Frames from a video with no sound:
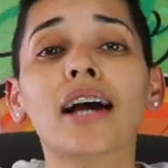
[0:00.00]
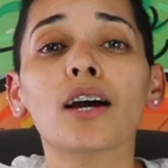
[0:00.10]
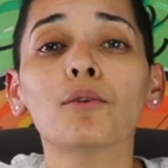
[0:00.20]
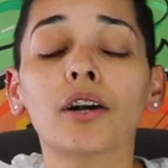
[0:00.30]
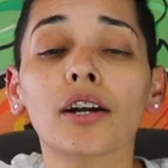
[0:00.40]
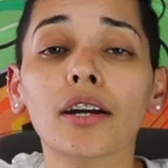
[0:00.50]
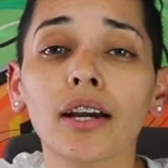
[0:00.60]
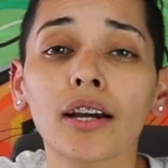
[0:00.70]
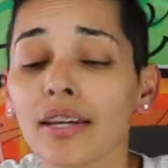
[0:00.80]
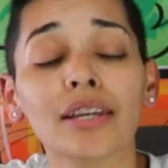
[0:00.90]
guy at
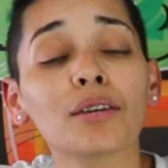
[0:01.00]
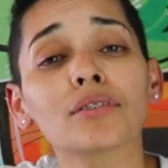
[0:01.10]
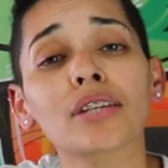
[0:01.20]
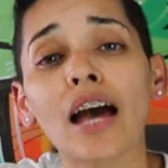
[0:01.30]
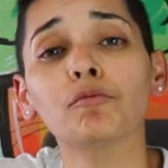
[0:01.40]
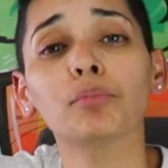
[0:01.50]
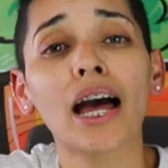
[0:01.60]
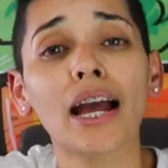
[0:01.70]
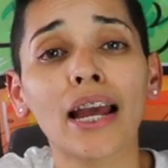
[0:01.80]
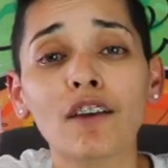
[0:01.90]
work. He was half
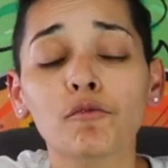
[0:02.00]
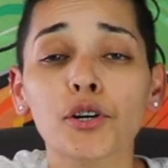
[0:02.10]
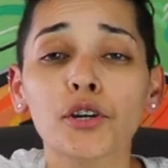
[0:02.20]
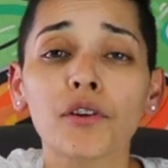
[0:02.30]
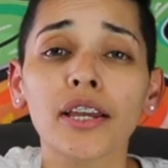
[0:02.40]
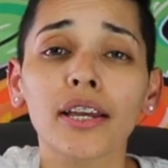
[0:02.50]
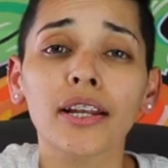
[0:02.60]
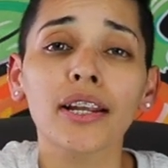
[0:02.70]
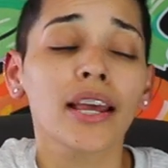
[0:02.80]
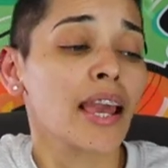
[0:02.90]
black, half Puerto
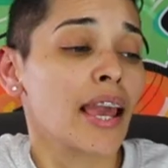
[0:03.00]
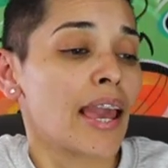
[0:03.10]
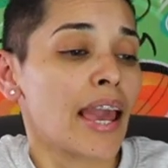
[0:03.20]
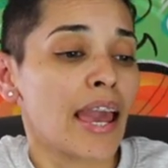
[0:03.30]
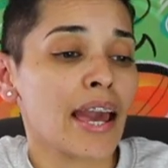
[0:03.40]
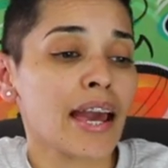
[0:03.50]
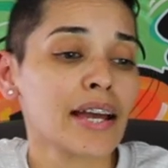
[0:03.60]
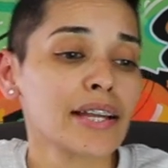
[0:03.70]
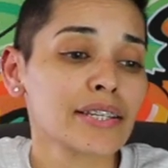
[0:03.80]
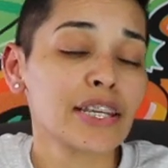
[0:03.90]
Rican.
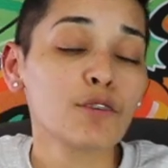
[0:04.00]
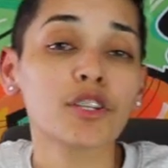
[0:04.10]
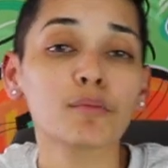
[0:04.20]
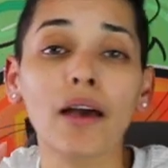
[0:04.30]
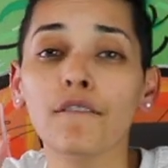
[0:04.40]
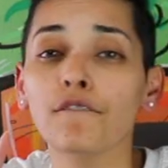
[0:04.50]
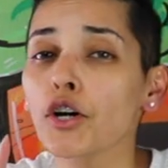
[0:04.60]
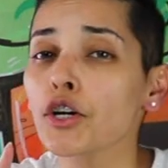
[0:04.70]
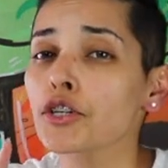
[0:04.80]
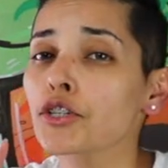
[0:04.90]
And he was my
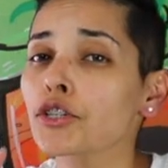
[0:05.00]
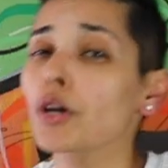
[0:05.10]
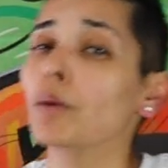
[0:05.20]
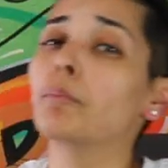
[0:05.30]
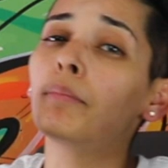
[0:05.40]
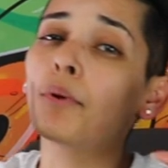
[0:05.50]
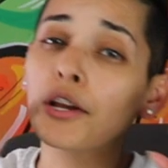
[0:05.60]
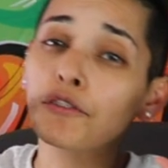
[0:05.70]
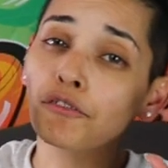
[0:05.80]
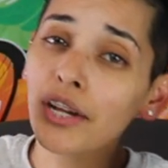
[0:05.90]
first
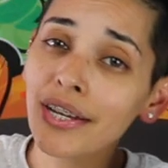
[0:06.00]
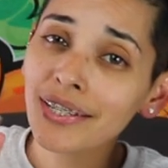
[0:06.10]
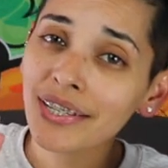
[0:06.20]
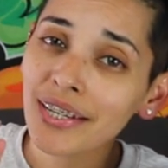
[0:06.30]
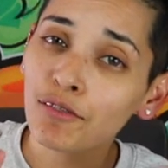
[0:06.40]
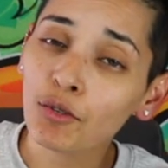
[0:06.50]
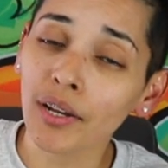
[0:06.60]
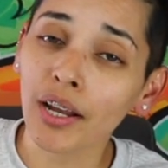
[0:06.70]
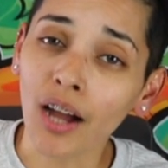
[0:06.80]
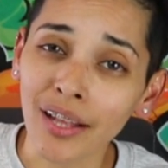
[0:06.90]
boyfriend, if you
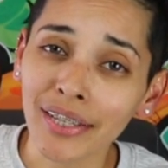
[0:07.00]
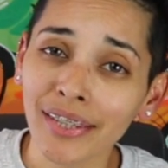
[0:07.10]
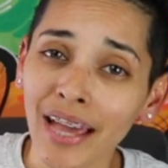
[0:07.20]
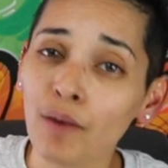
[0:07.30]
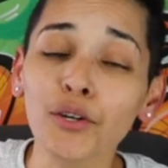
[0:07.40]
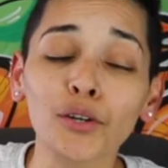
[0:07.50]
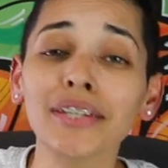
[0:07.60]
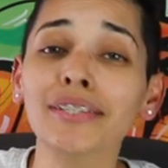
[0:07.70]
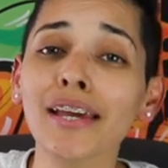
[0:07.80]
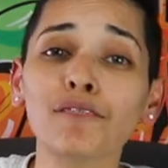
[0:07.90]
want to call it that. We
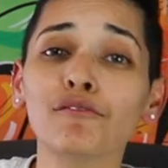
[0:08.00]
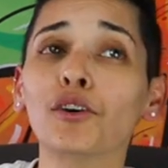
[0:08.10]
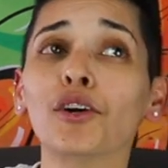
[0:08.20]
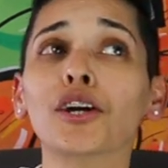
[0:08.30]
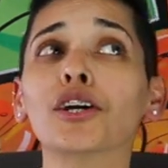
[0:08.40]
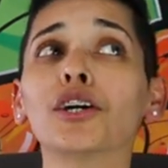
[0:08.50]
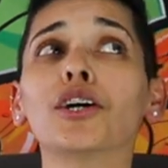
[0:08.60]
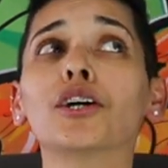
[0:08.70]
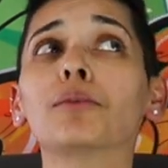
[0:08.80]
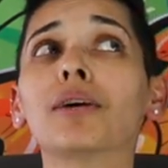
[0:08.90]
only dated for a
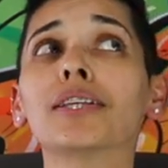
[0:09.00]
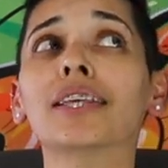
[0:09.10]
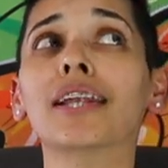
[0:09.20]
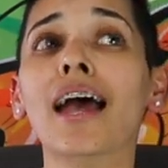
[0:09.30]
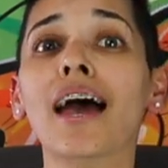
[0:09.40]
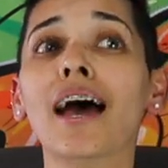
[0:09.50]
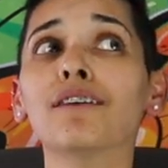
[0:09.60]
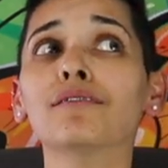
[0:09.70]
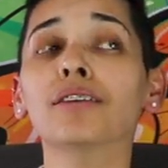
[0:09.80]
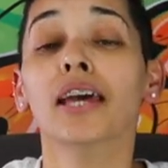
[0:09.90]
good month and a
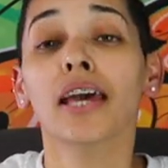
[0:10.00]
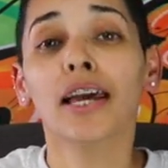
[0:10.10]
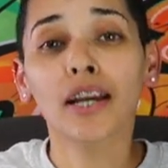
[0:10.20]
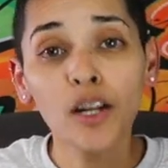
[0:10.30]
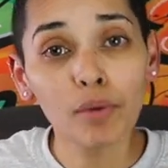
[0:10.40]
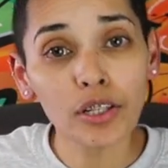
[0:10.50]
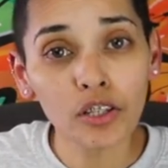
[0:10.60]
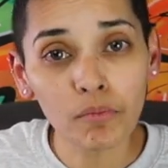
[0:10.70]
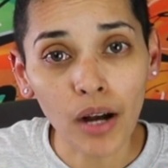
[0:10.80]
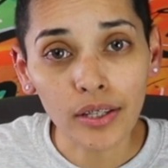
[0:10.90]
half. It could have been
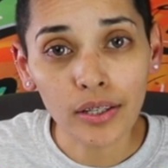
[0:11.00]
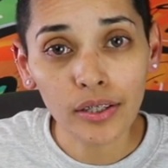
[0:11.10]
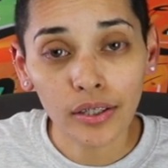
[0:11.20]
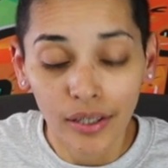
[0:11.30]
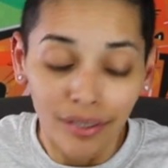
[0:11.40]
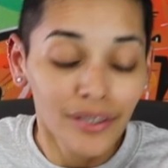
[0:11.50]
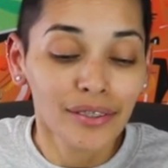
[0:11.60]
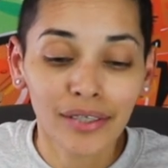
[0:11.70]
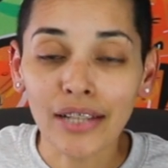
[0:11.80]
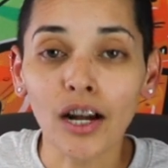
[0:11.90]
2 months.
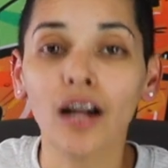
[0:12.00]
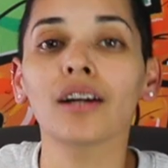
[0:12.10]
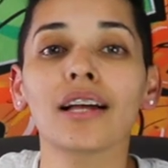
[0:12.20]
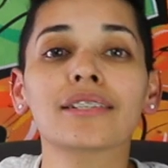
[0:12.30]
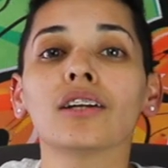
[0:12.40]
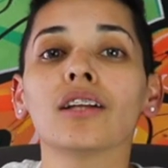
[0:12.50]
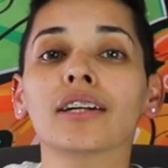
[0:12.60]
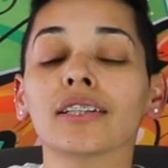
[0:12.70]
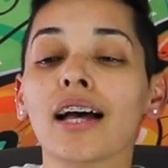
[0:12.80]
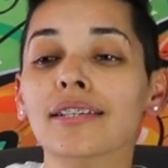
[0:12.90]
That's how
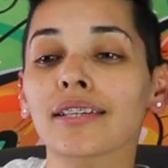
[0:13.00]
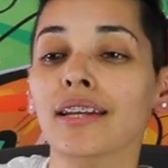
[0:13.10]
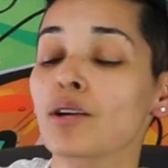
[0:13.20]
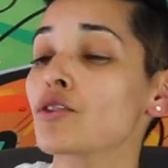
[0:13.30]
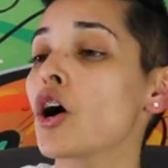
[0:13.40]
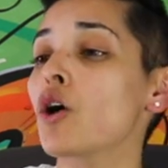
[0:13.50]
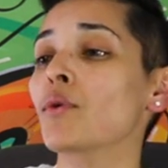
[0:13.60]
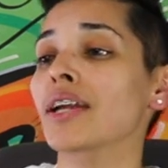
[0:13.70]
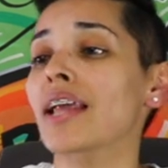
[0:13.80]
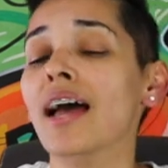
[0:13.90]
long it lasted. And no,
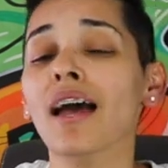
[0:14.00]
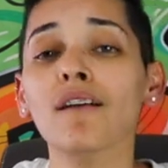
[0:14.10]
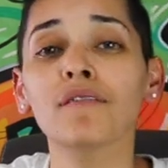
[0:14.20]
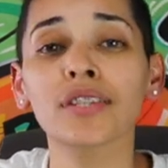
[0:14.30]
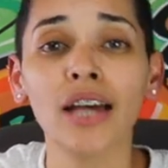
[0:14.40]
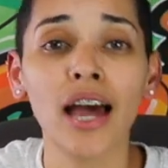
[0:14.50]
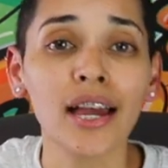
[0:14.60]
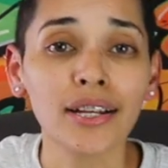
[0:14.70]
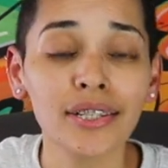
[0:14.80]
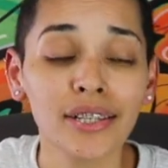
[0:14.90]
we did not have
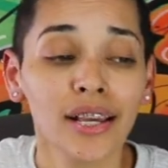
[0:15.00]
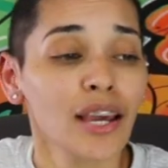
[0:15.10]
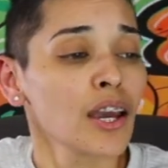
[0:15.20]
sex.